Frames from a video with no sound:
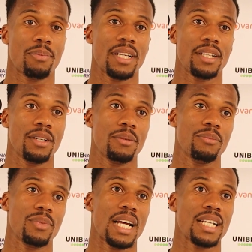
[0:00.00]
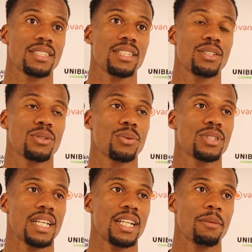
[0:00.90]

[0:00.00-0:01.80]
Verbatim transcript: played um, last season towards the end.